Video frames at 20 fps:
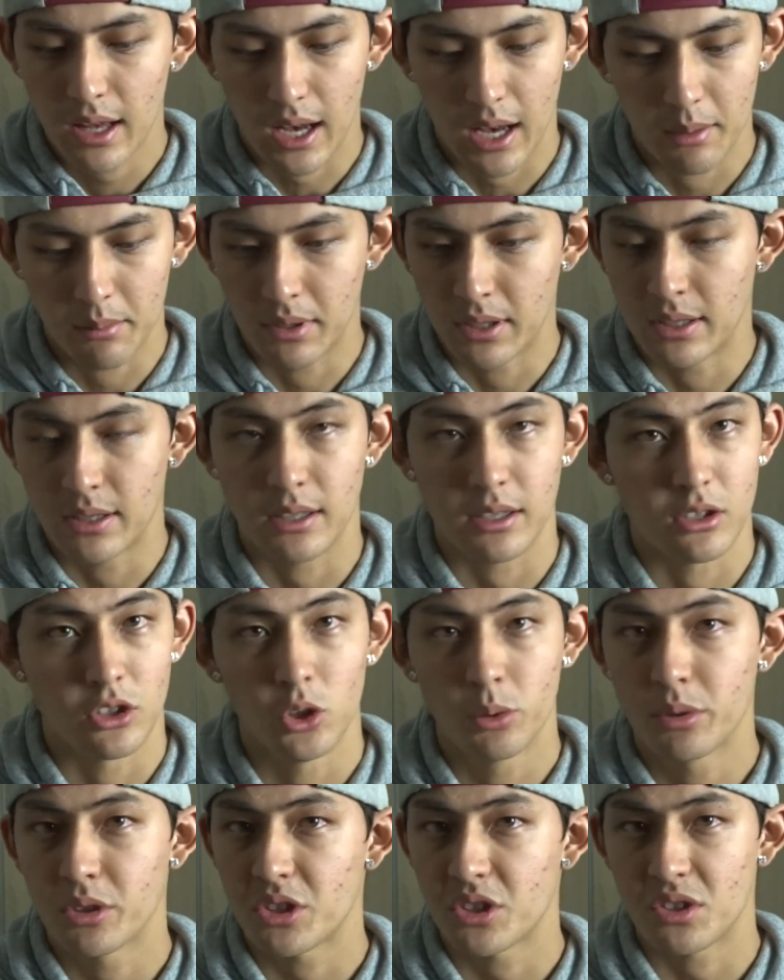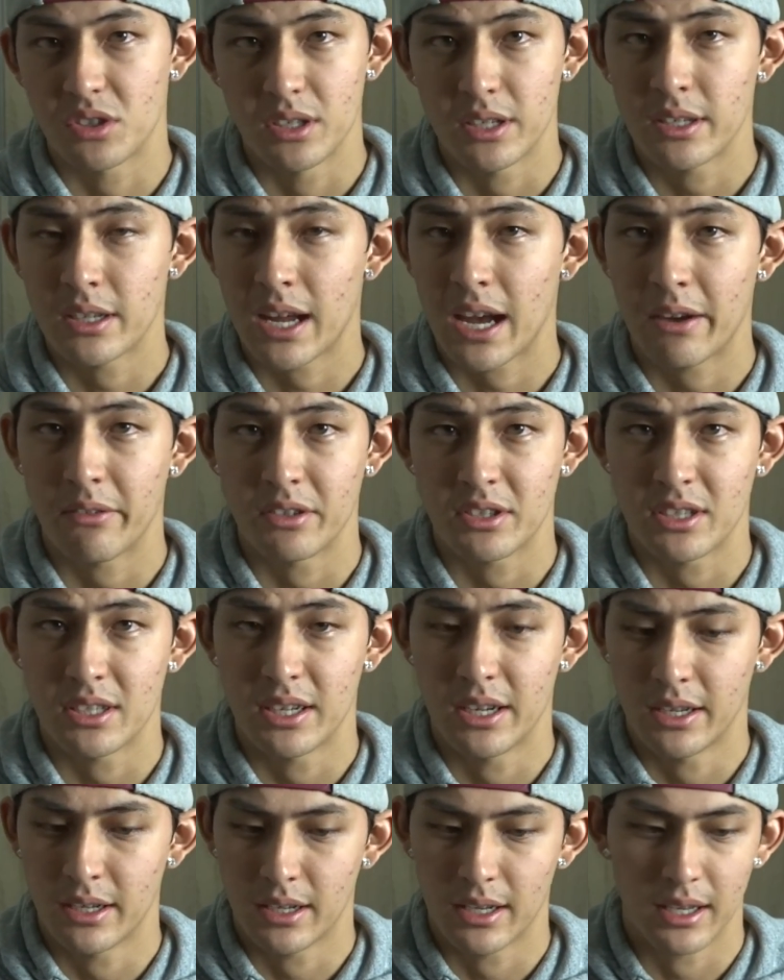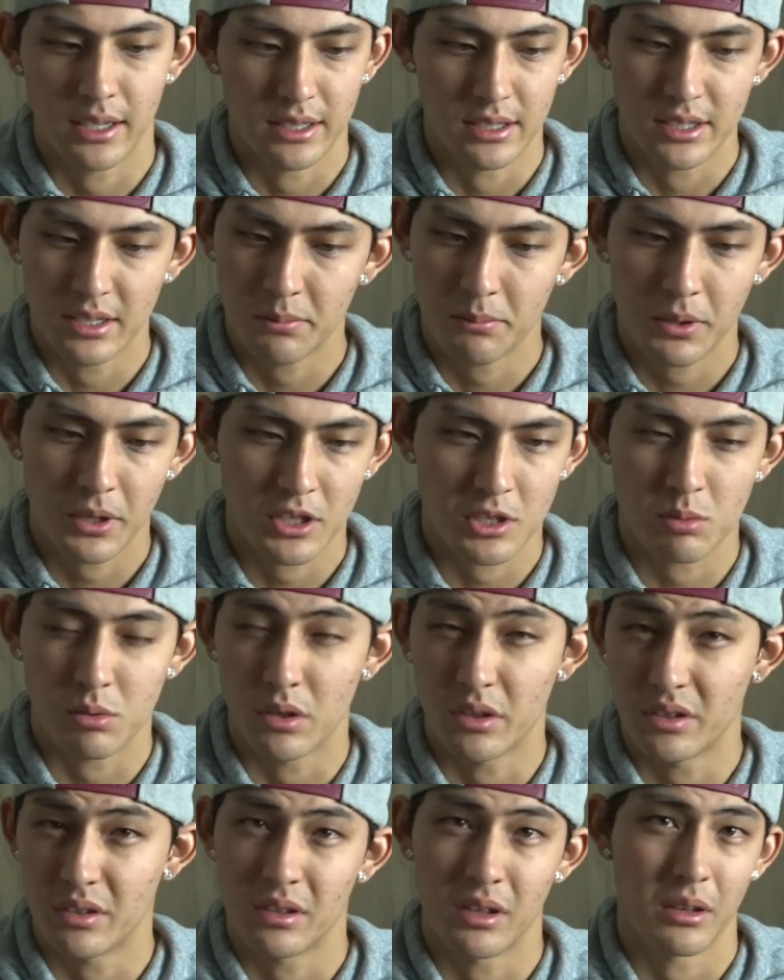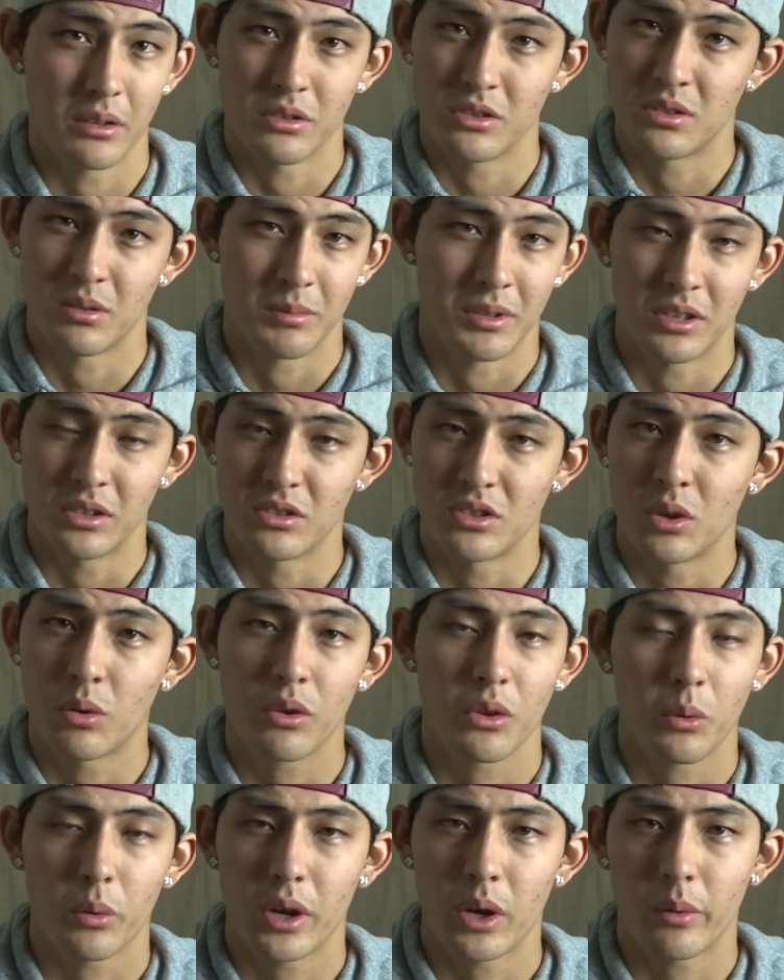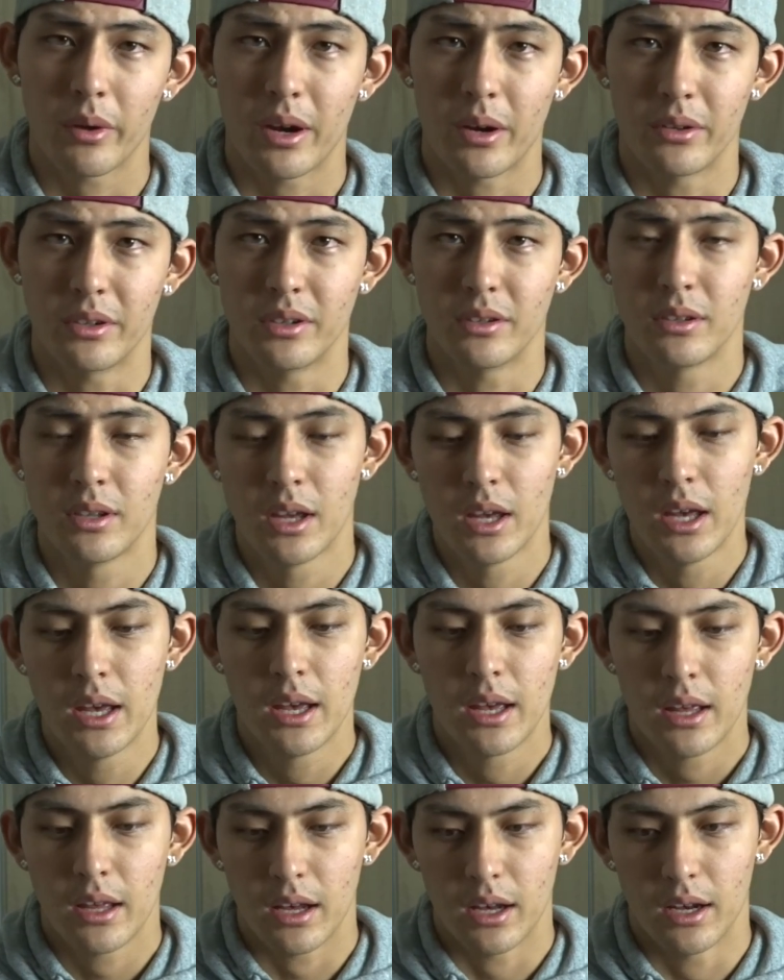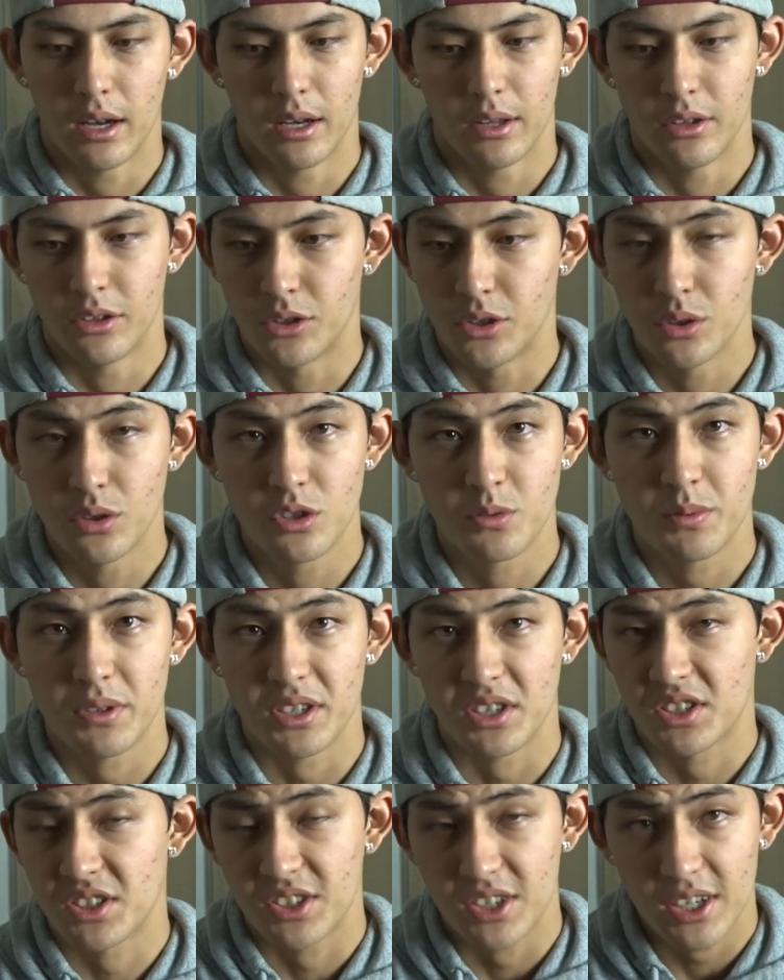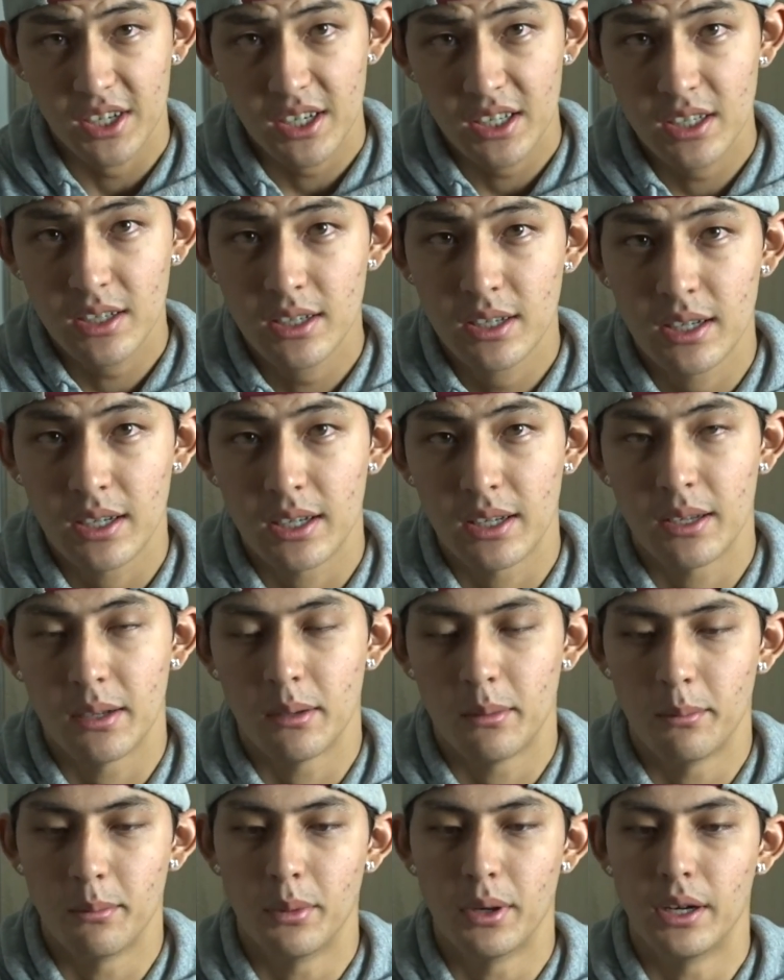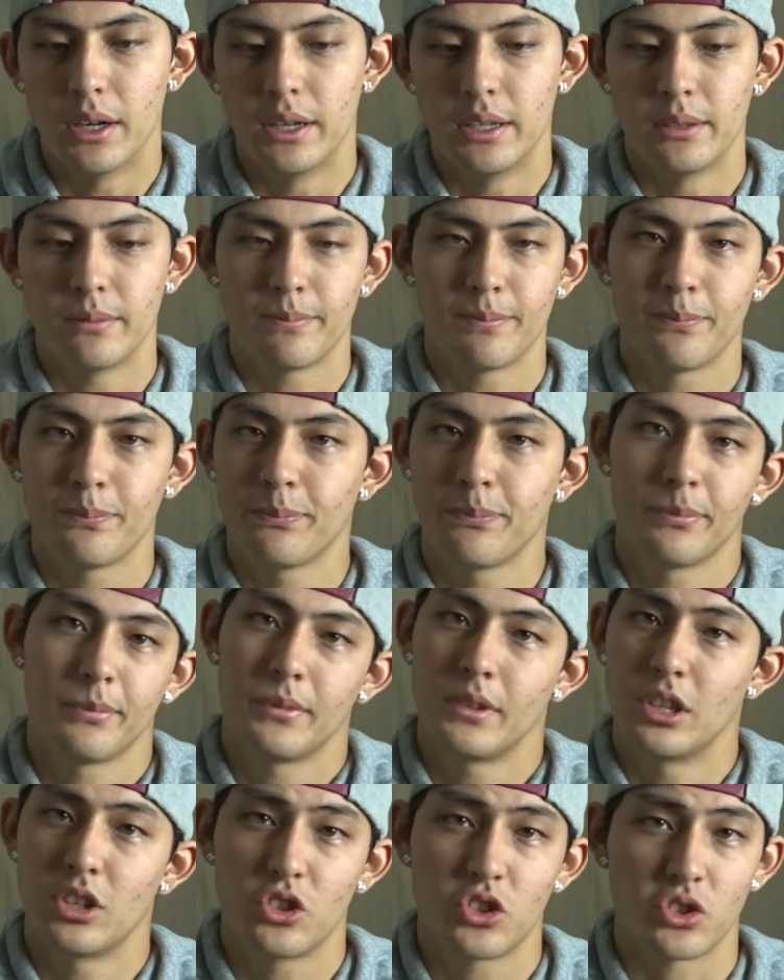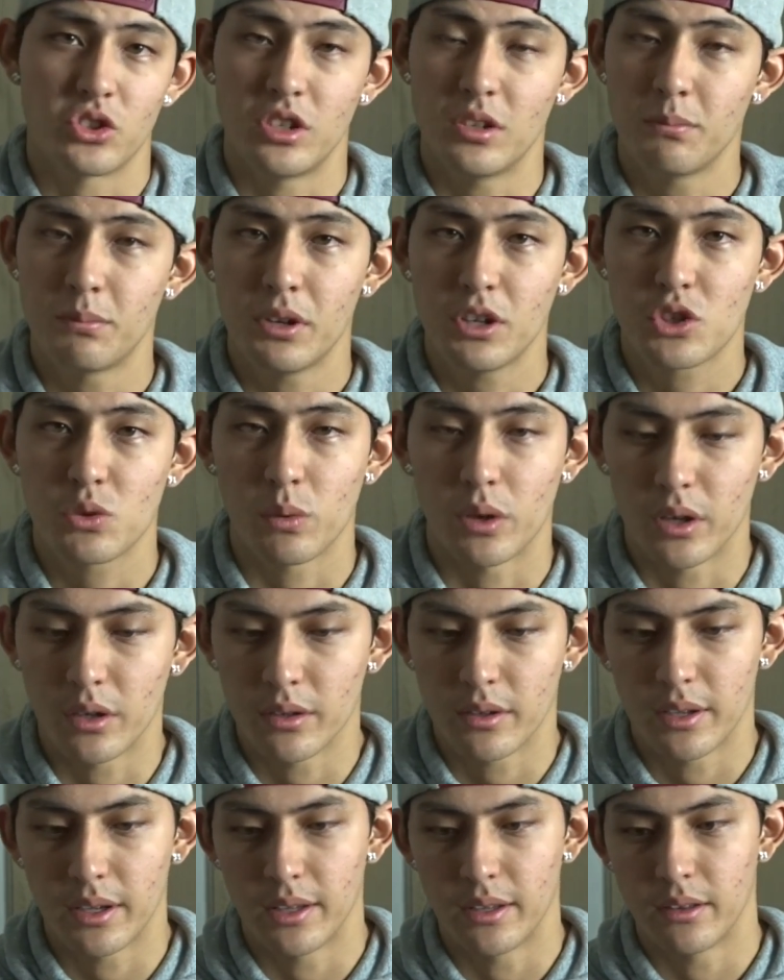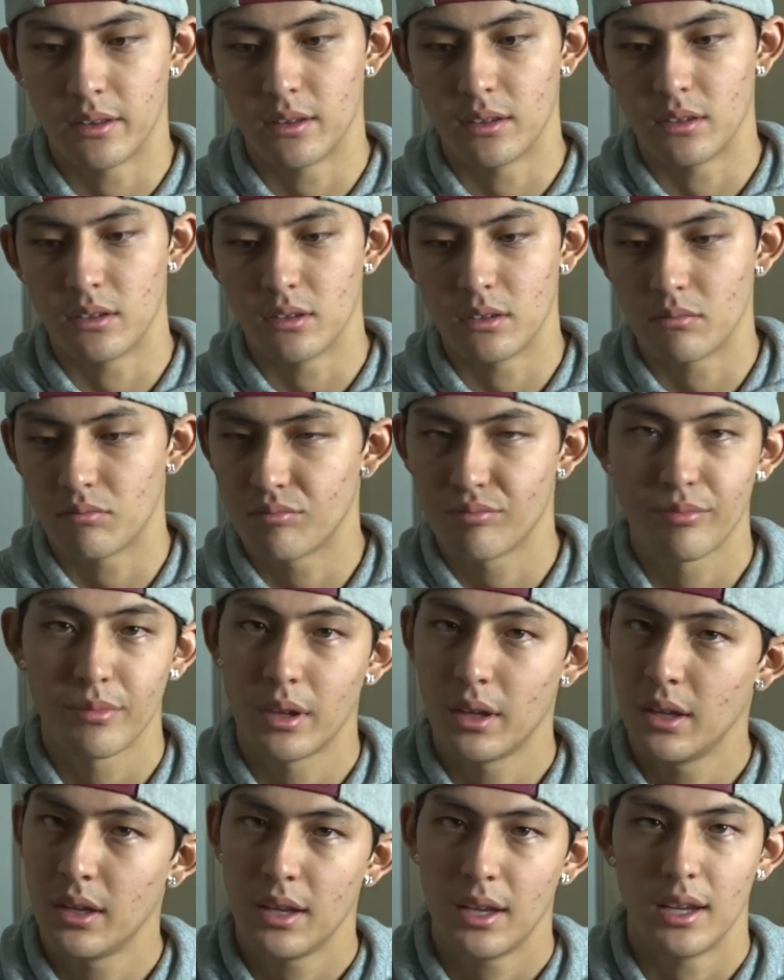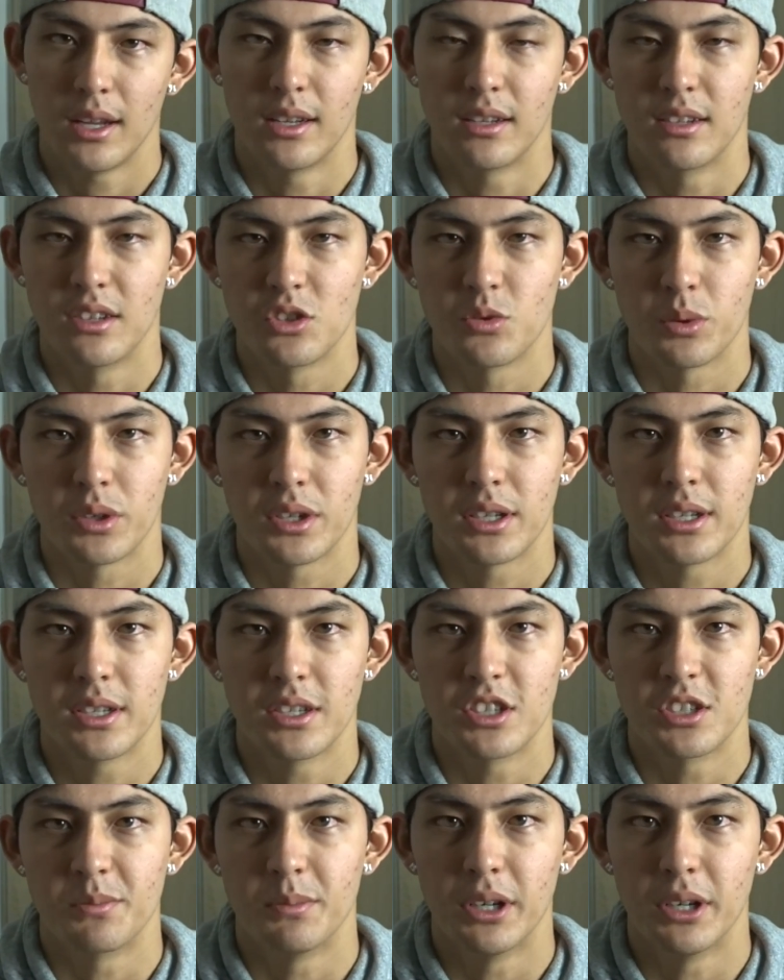I mean, Kluber just didn't have it today, and he didn't pitch well. There's no other way around it. The dude's been a stud, but he just didn't pitch well, and it is what it is.